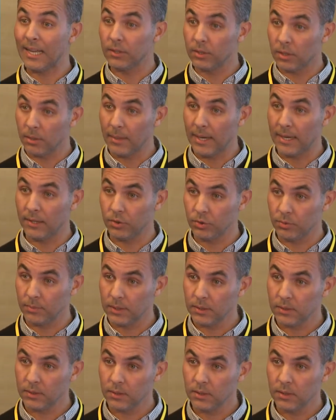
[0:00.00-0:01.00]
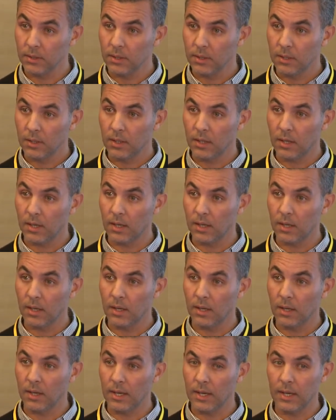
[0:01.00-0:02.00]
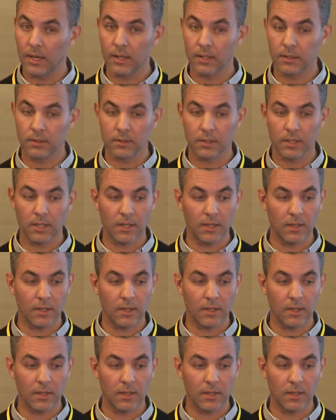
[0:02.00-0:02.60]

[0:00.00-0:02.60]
under management. And